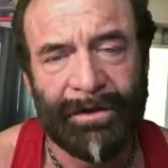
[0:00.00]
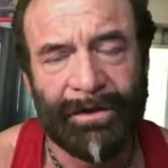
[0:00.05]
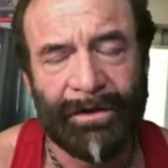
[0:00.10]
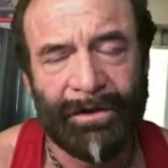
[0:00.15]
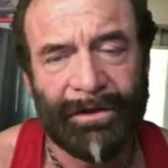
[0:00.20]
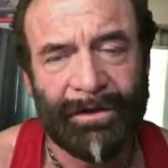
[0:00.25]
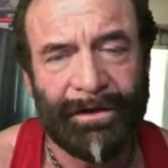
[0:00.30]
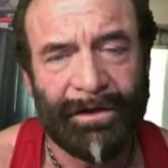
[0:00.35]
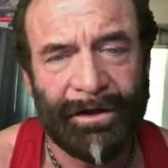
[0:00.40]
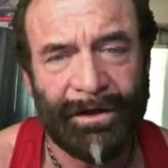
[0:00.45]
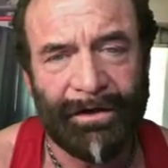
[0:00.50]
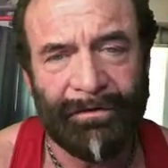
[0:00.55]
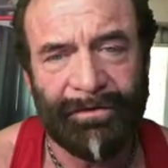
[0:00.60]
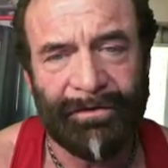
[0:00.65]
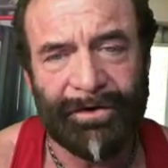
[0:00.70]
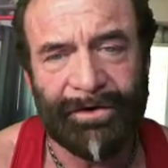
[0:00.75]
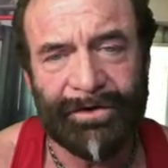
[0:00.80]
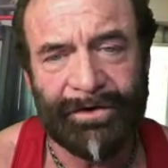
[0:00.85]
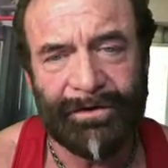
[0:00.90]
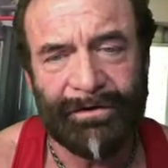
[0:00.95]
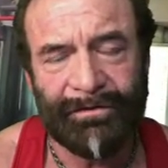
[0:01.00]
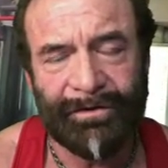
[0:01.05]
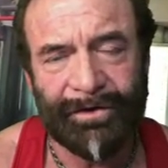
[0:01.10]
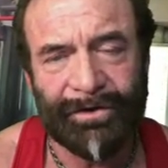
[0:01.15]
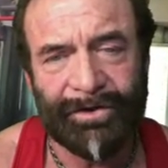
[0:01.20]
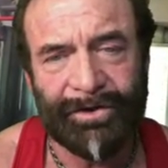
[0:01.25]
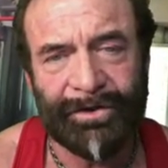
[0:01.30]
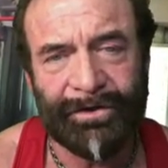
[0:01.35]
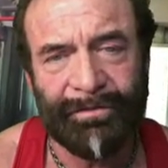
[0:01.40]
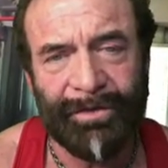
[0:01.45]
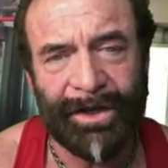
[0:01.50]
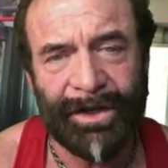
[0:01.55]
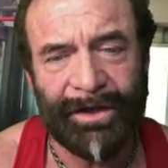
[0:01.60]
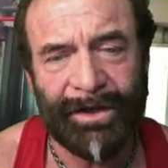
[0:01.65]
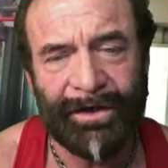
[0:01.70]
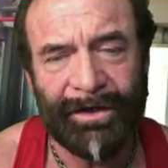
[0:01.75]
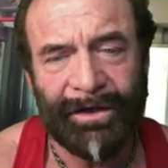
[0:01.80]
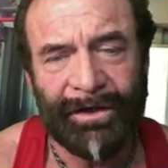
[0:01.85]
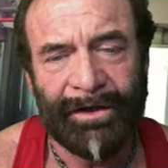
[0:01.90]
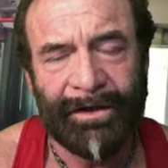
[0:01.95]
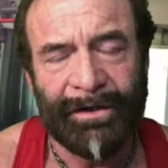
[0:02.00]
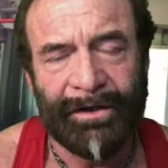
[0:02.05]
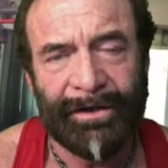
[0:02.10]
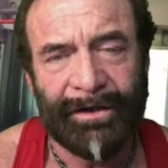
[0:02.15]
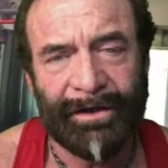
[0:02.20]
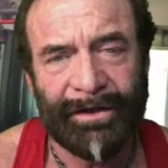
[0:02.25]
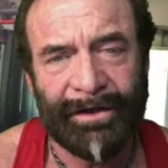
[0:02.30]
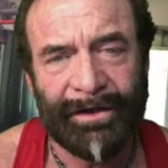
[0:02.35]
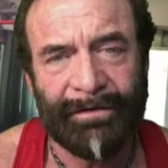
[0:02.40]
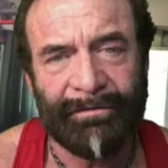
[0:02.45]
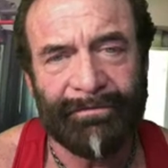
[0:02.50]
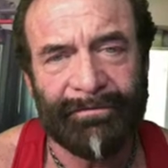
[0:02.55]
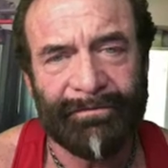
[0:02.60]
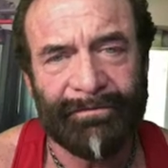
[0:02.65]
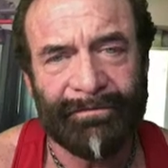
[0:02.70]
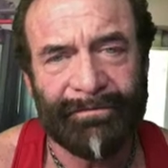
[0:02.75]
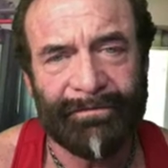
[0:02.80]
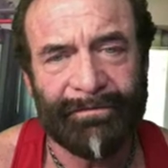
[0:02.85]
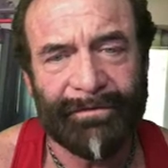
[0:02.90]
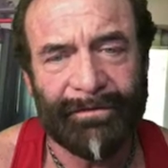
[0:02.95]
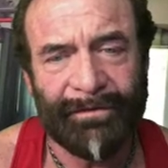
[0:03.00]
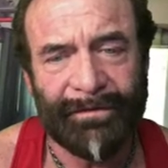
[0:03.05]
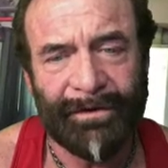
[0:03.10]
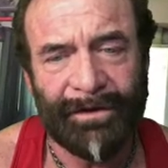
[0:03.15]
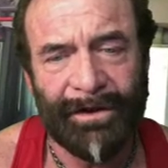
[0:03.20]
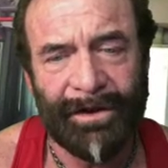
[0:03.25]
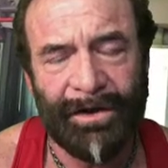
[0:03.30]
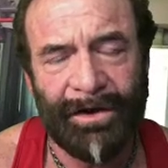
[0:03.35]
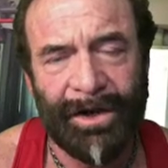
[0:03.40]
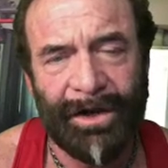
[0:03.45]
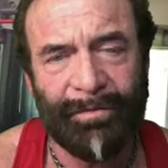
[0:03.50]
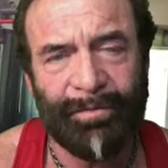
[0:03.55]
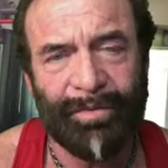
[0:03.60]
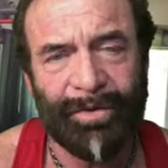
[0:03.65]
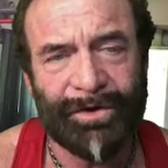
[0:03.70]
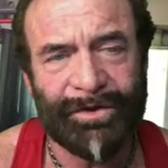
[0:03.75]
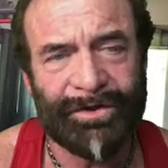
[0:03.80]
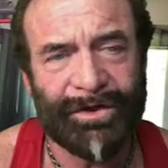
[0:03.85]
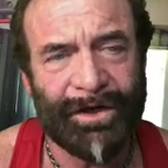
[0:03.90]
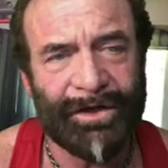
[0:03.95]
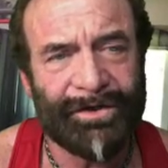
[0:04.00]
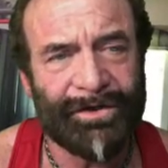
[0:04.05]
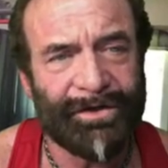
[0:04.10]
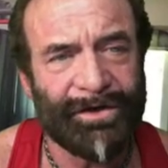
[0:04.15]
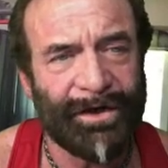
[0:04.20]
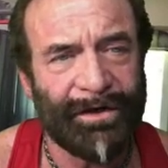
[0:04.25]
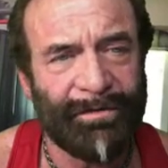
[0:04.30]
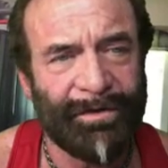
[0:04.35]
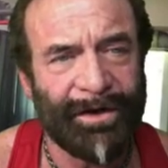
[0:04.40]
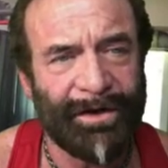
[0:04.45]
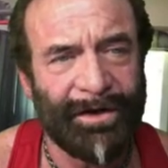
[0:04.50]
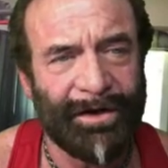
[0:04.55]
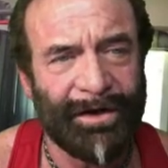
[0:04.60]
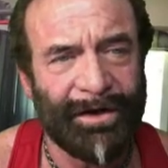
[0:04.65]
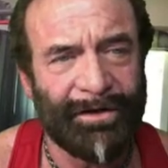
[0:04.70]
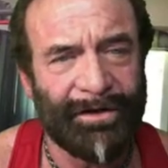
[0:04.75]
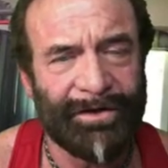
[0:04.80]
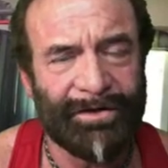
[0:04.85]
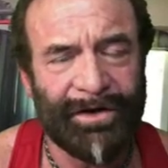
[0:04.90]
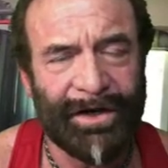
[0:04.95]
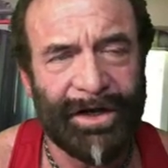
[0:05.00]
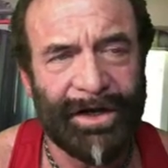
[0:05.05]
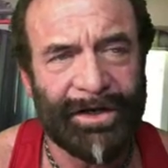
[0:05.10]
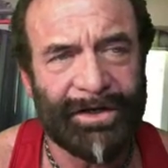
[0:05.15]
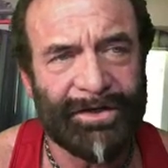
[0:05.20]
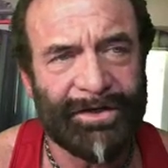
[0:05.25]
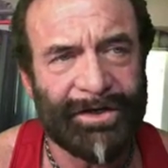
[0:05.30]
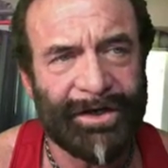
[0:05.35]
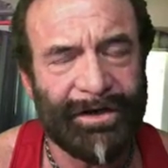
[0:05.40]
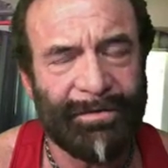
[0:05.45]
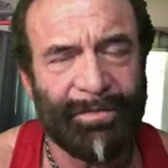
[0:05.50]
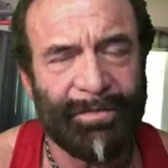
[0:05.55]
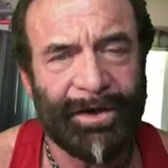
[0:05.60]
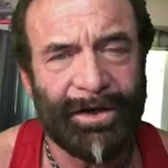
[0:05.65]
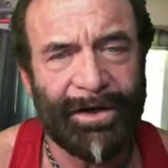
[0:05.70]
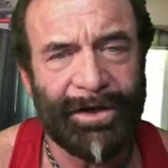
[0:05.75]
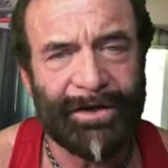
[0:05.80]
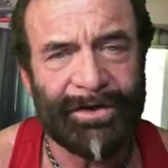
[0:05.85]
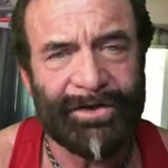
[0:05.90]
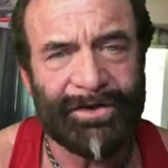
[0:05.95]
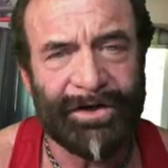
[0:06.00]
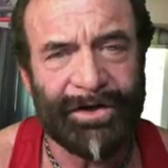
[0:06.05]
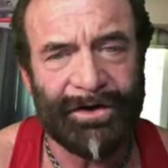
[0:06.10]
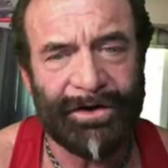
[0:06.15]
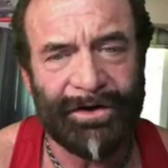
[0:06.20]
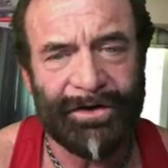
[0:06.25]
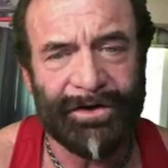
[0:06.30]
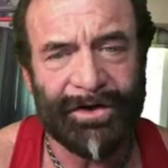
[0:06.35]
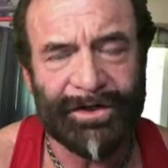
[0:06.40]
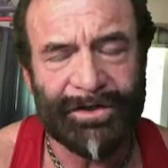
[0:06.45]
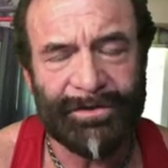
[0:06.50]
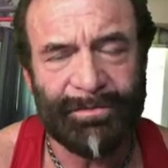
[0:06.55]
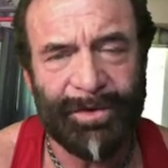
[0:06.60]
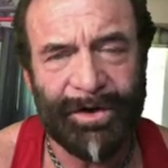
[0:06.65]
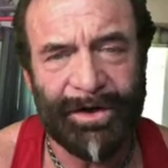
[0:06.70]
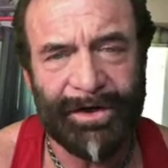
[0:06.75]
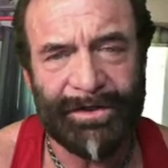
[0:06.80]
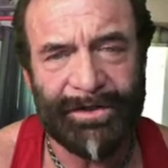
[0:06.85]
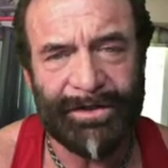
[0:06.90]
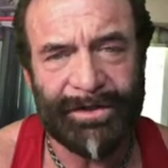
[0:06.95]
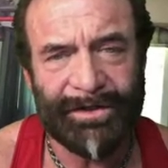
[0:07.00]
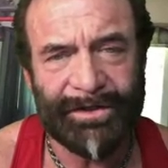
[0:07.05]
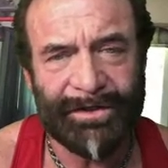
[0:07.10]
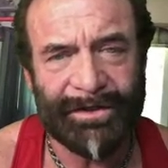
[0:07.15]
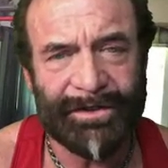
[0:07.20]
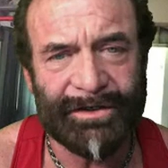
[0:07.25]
Cool, man. Yeah, for maybe sure. Um, no, I appreciate you coming on the Dragon Ship and sharing your experiences.